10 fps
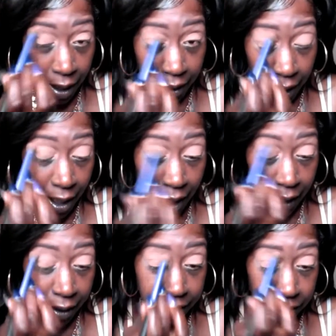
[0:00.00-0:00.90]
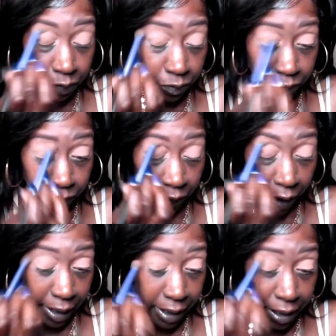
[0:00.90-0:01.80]
my eyes
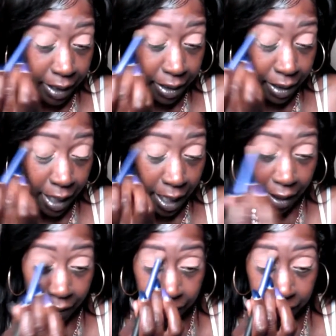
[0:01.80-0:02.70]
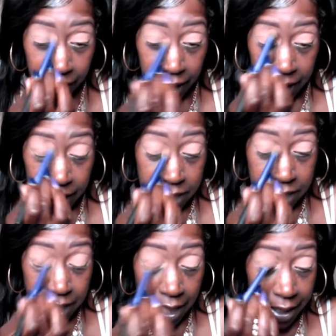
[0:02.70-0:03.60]
right now.
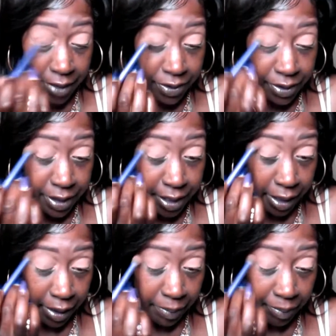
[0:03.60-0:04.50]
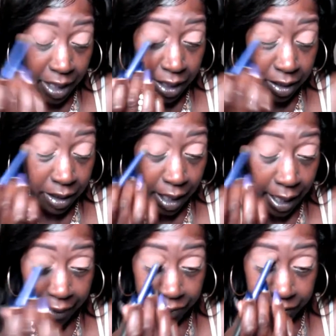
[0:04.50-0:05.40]
Setting them
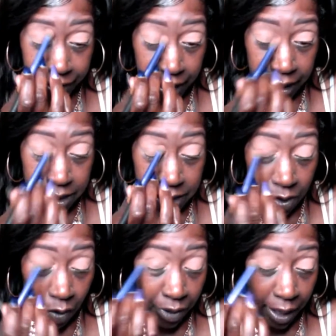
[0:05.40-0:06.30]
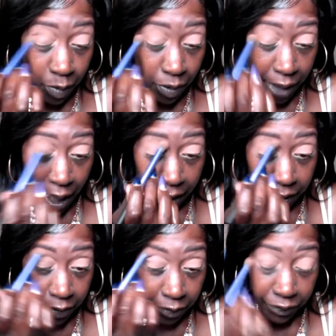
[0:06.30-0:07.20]
like this so they will
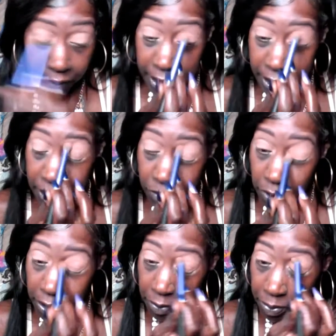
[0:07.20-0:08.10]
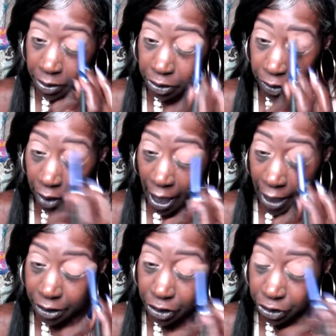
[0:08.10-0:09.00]
not crease when you put your
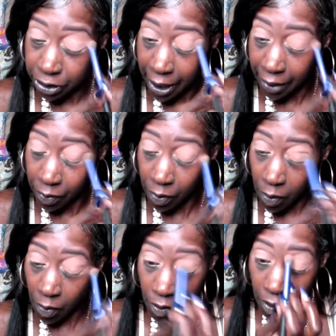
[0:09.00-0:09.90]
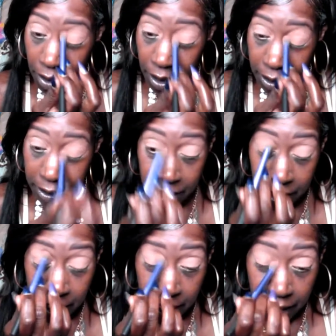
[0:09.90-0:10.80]
eyeshadow on.
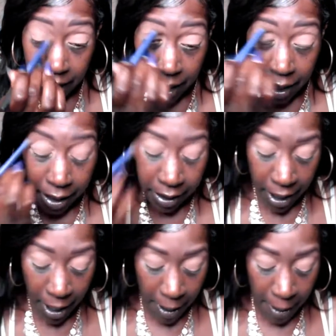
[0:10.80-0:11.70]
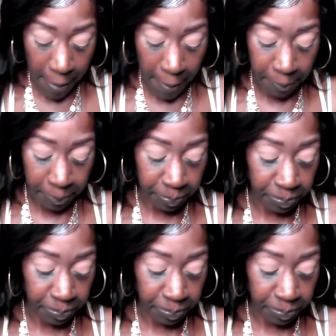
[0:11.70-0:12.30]
And um,